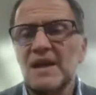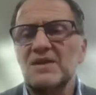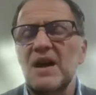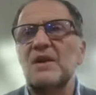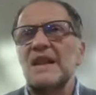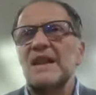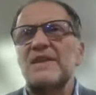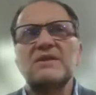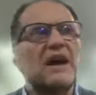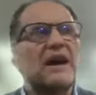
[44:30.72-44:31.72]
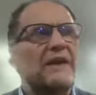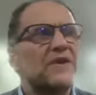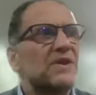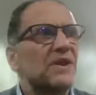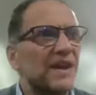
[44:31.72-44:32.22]
So those are a
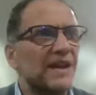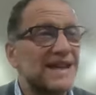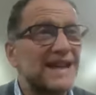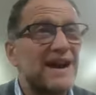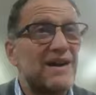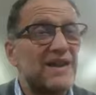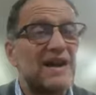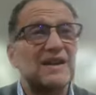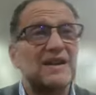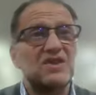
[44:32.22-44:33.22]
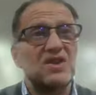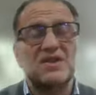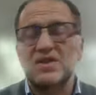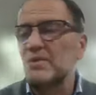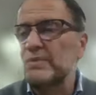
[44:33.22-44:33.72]
few of the things. And now, now,
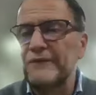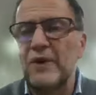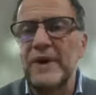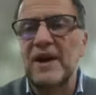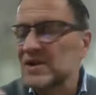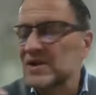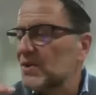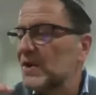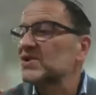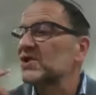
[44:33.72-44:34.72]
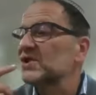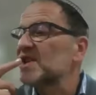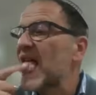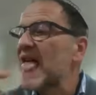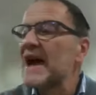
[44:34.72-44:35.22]
just to before we go on to
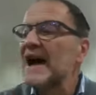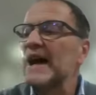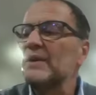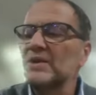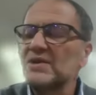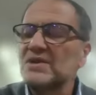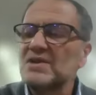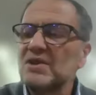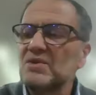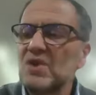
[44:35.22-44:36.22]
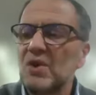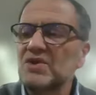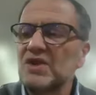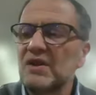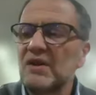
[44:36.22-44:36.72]
questions, I want to talk
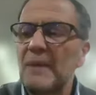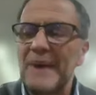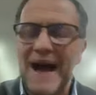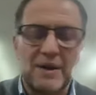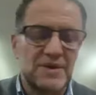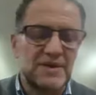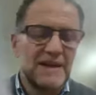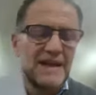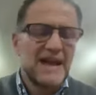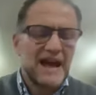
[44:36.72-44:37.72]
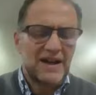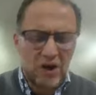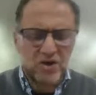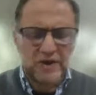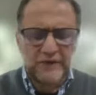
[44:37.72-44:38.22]
to you about a
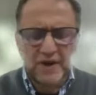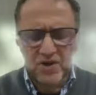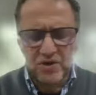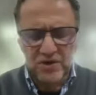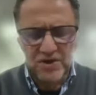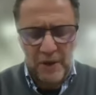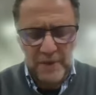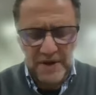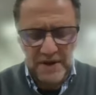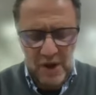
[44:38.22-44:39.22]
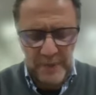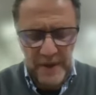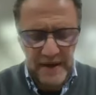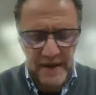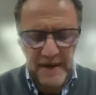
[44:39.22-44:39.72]
controversial so-
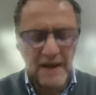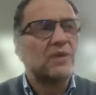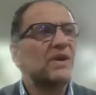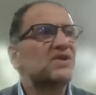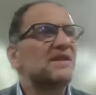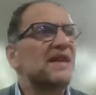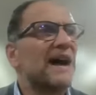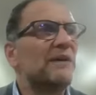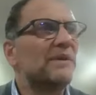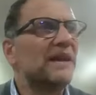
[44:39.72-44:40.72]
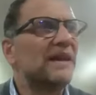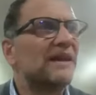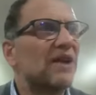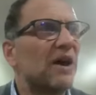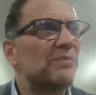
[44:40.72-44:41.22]
topic, which is how
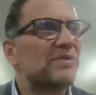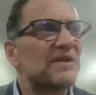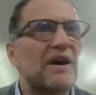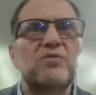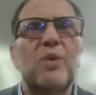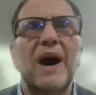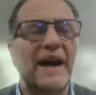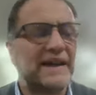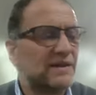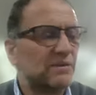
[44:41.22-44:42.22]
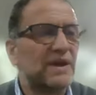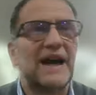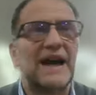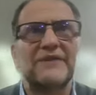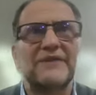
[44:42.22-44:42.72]
many cups of wine we
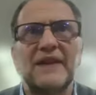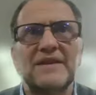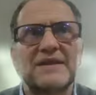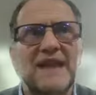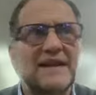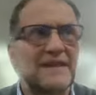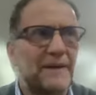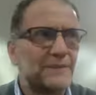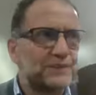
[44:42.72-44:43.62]
have at the Seder.